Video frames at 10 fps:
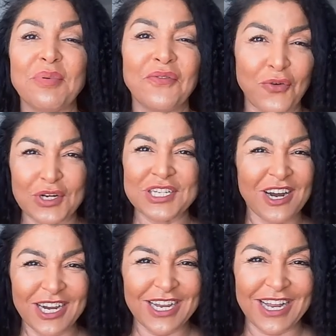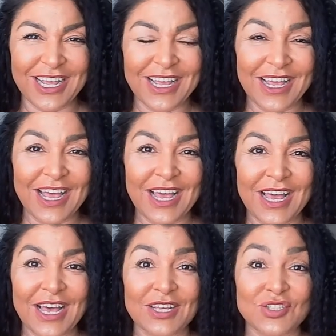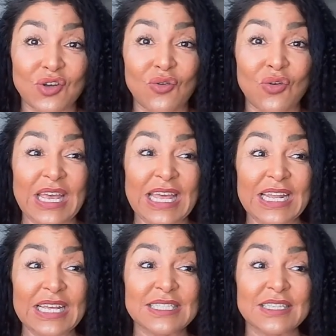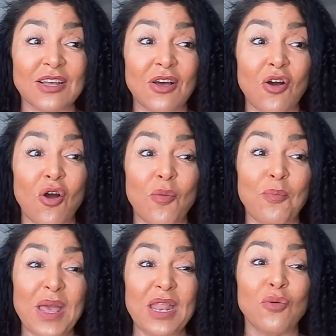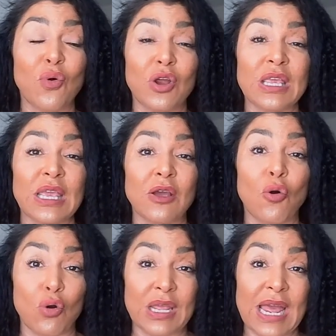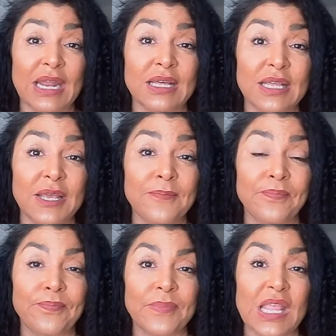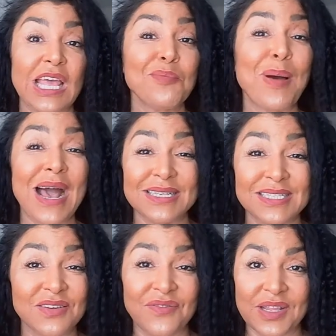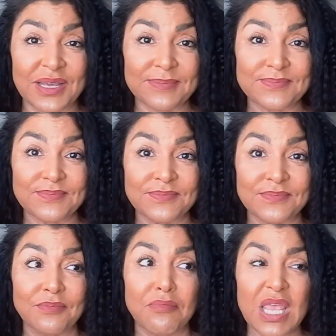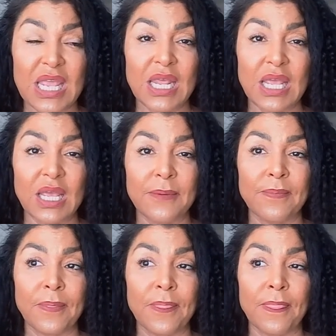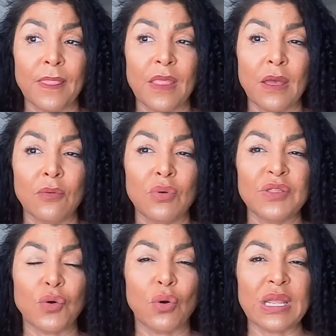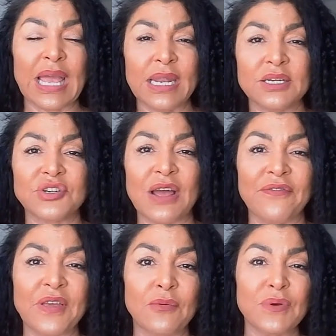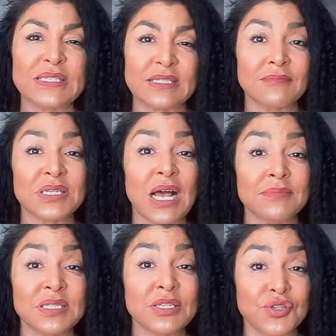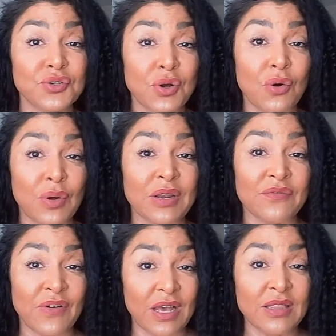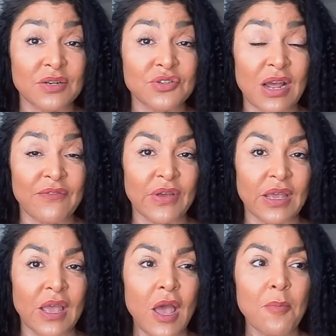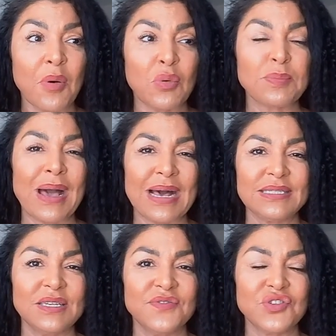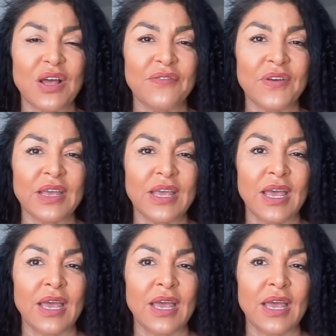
before targeting. So it has been working organically and passively, meaning with organic traffic, we sometimes need to go and find the traffic, but with passive traffic,